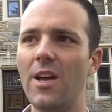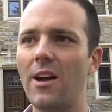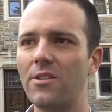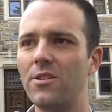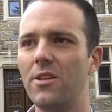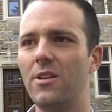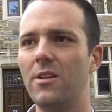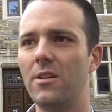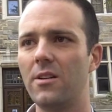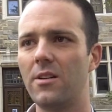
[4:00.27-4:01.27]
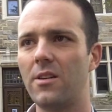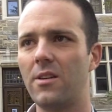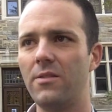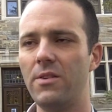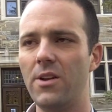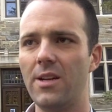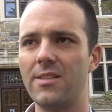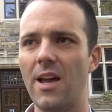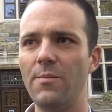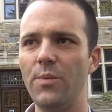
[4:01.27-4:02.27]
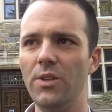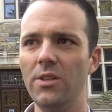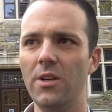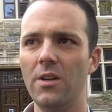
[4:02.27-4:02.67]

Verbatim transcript: to actually give you an example